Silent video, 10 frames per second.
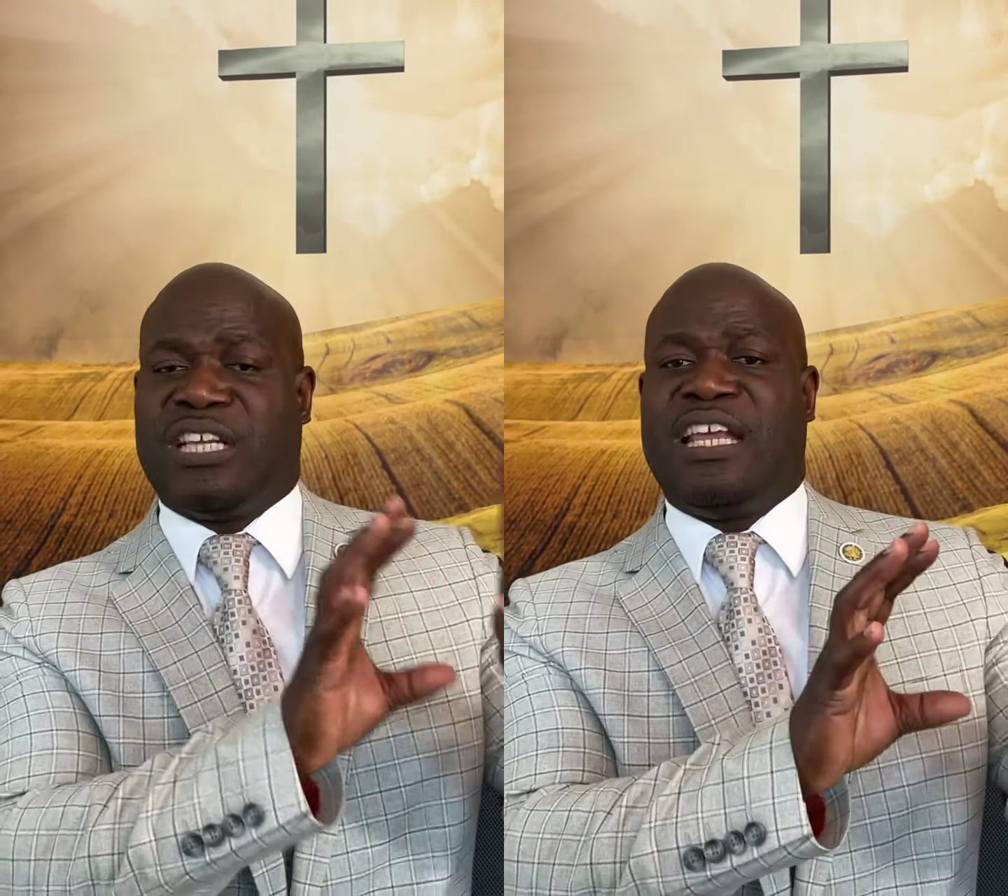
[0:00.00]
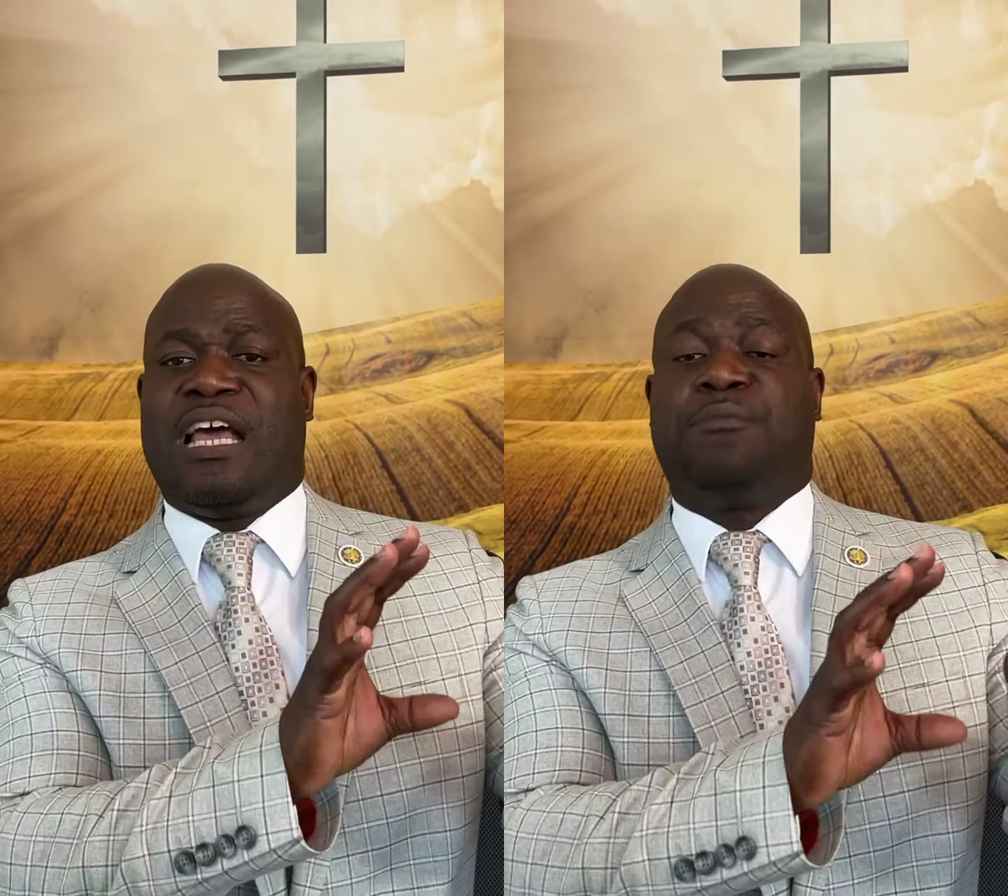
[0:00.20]

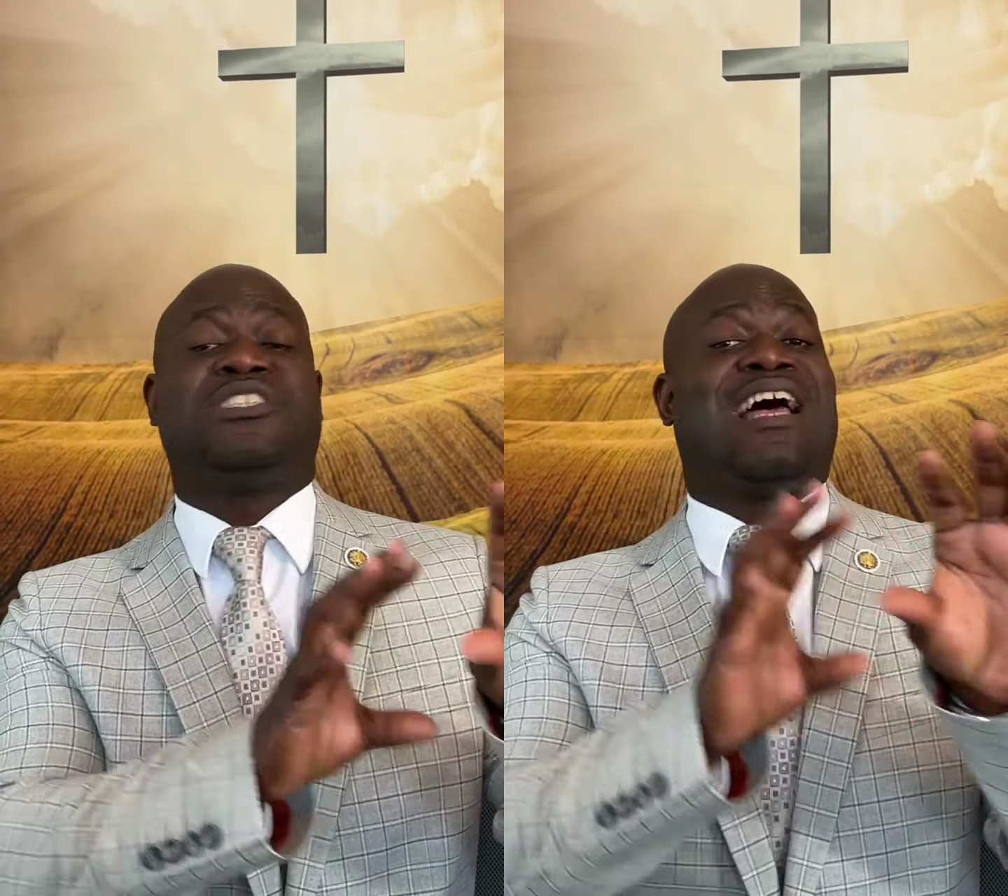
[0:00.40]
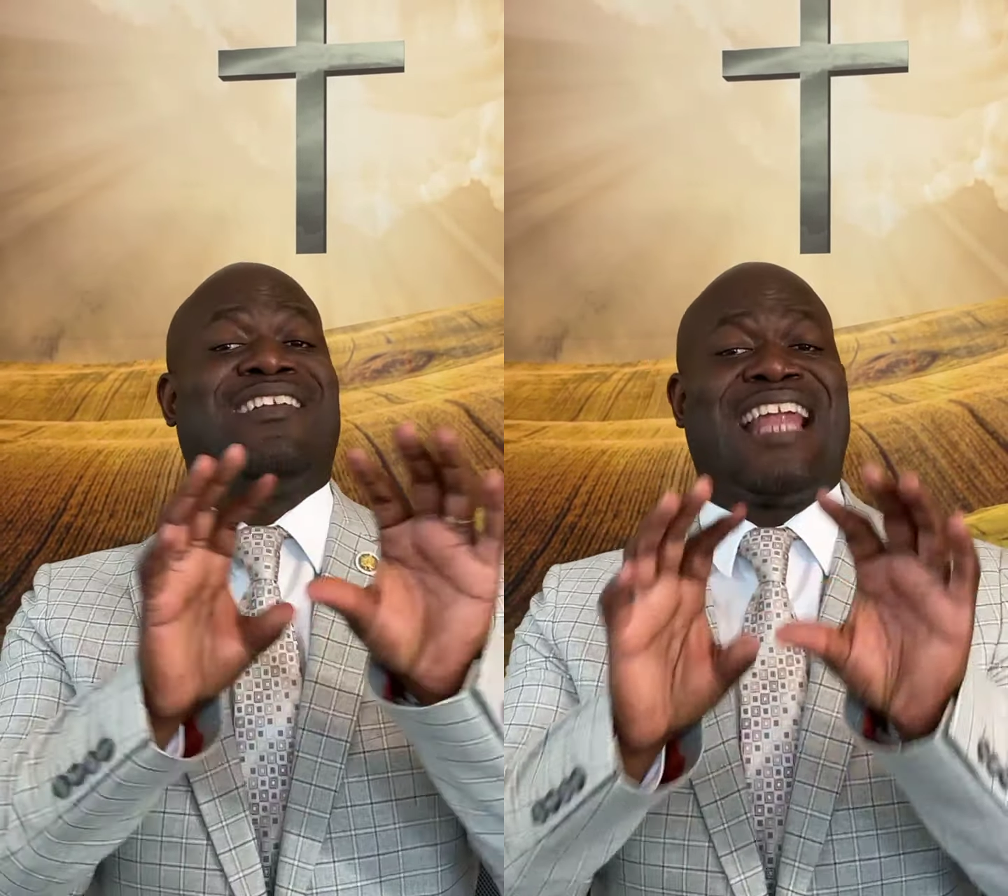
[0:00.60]
in him
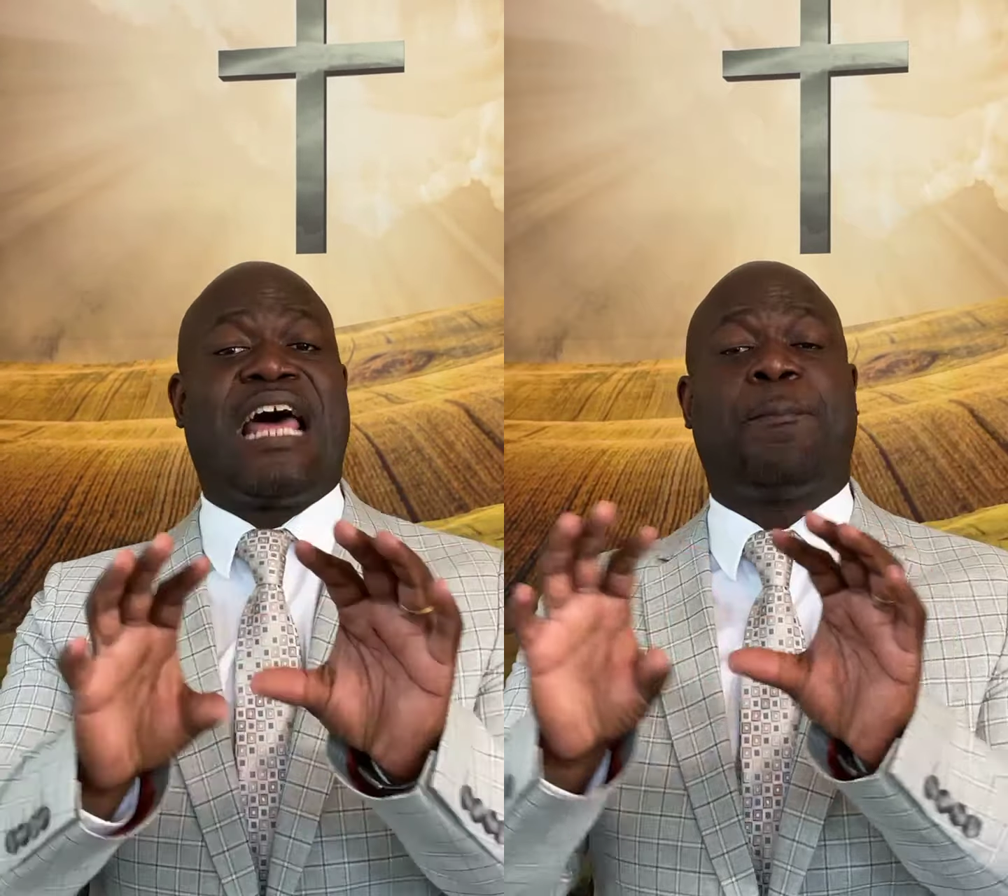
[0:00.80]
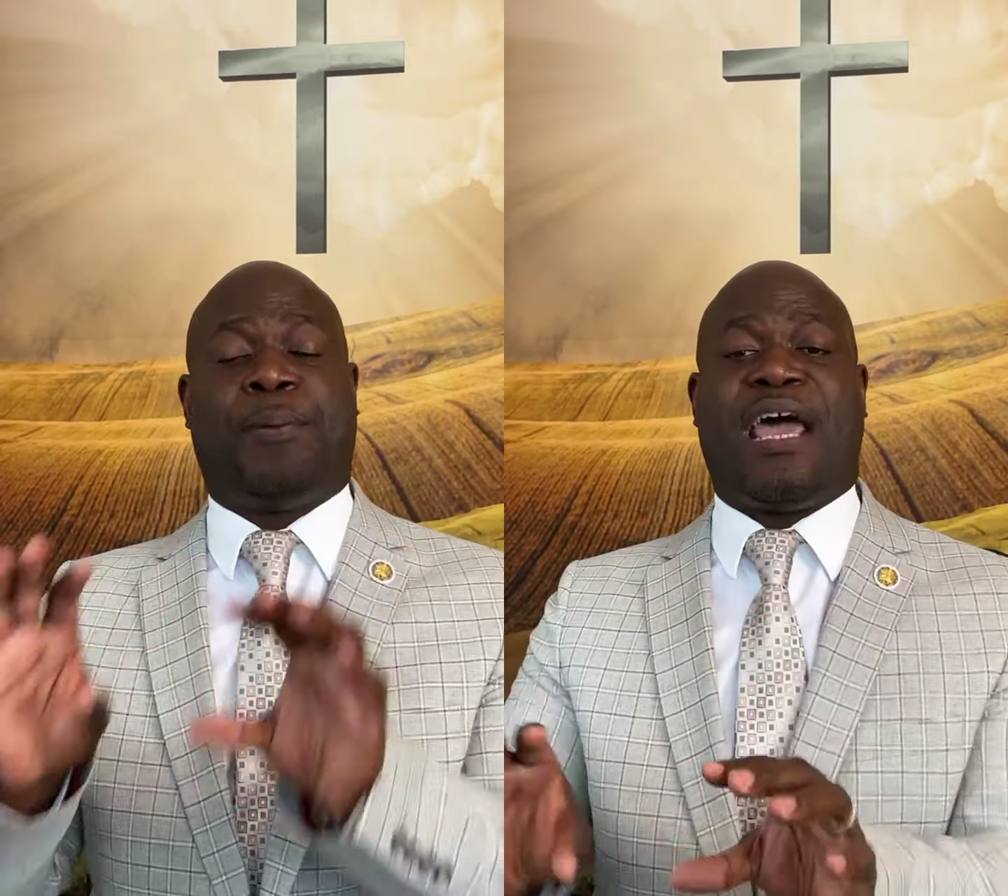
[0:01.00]
shall
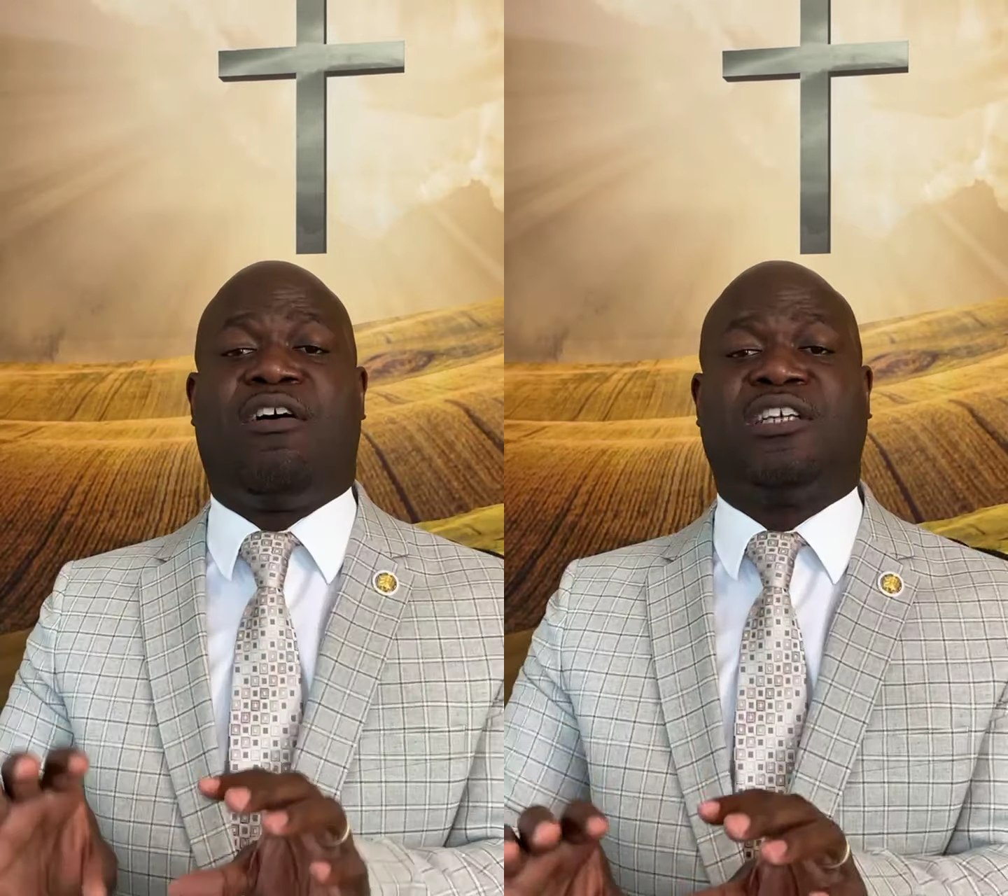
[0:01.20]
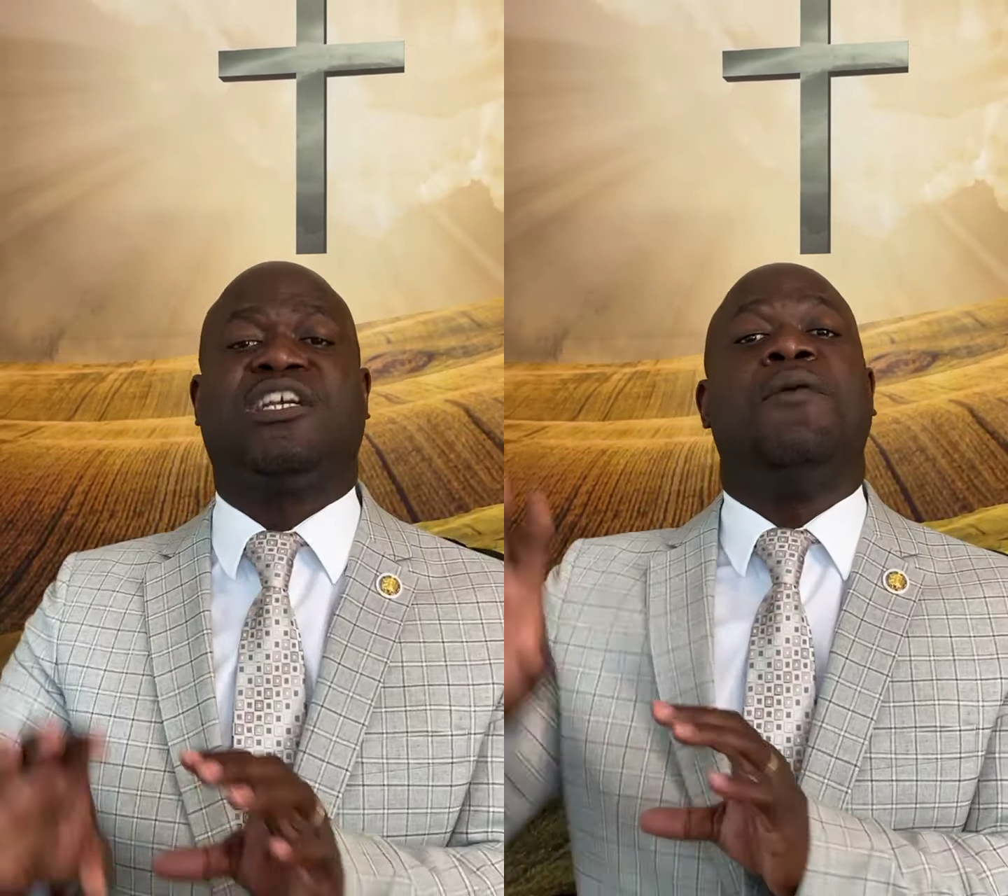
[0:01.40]
not
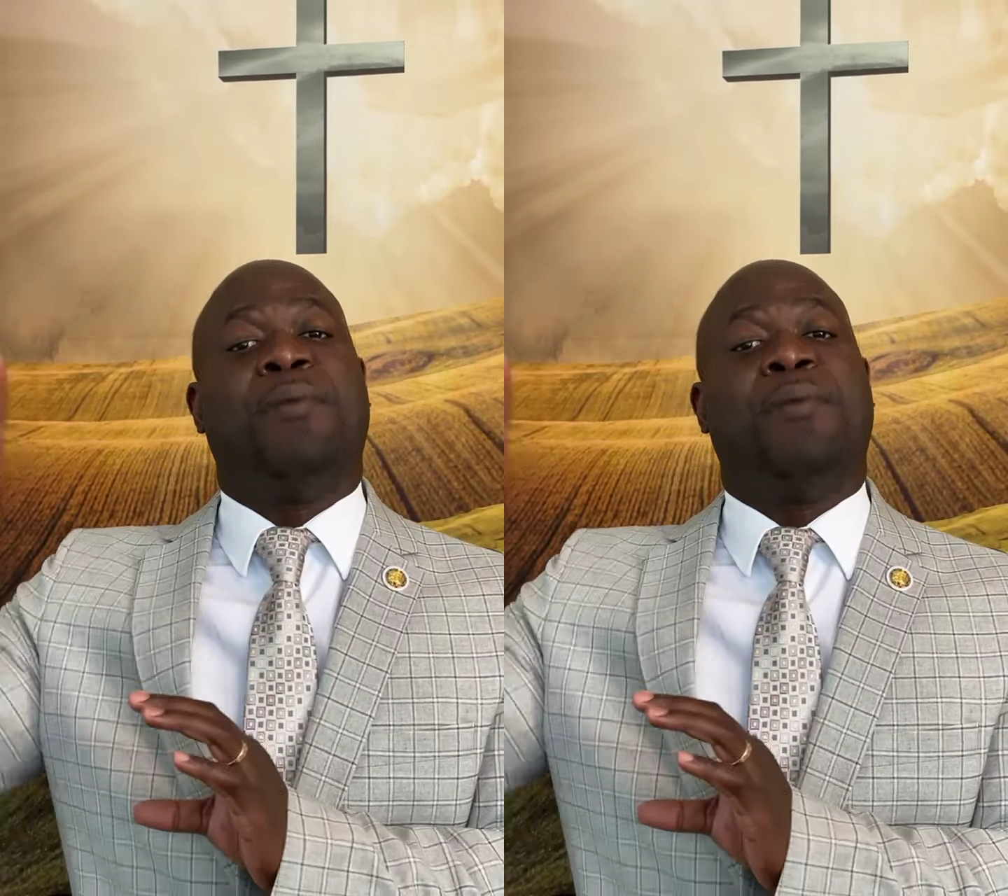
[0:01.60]
perish,